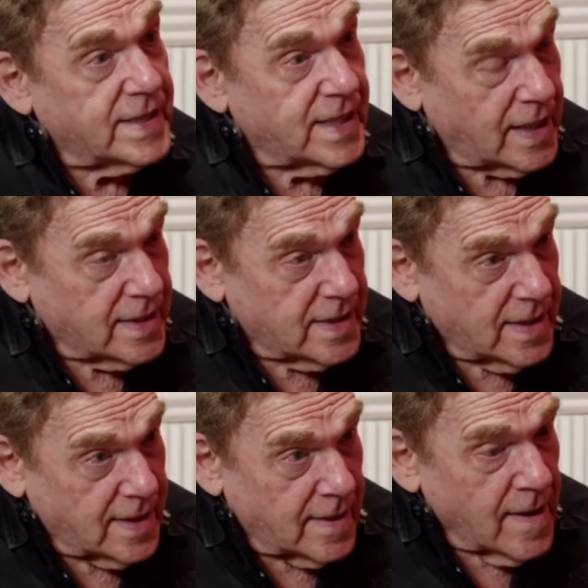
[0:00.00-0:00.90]
Second
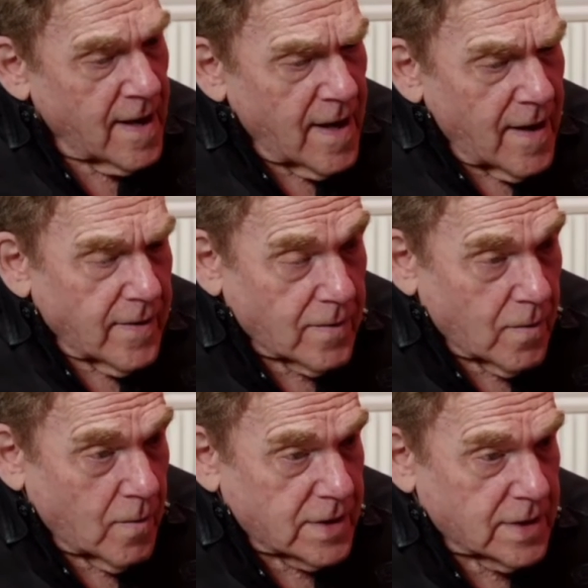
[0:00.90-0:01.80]
City, you
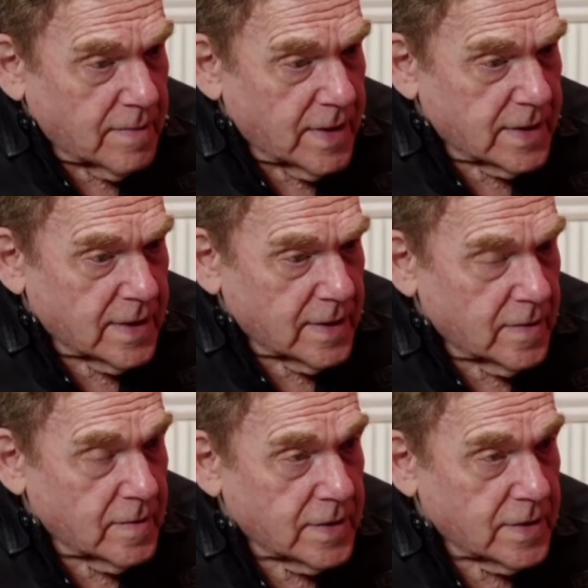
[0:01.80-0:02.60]
know, what's the best thing to do?